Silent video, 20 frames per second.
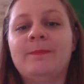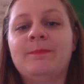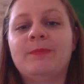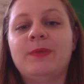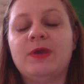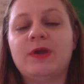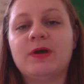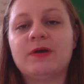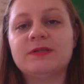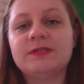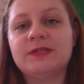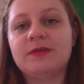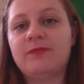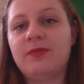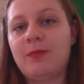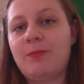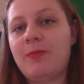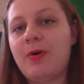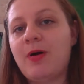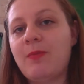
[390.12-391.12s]
because of
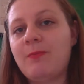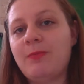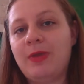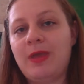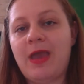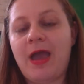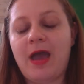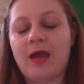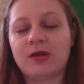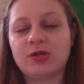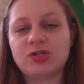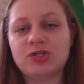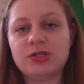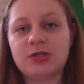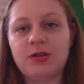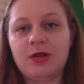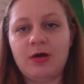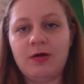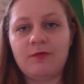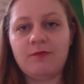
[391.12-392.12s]
the pumping
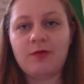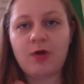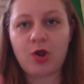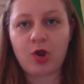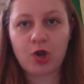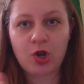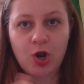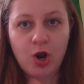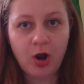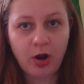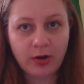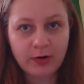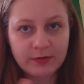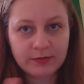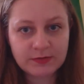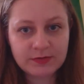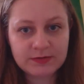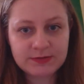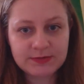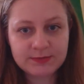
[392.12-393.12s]
action of our
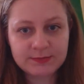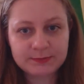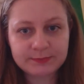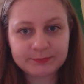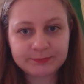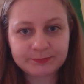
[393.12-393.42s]
hearts.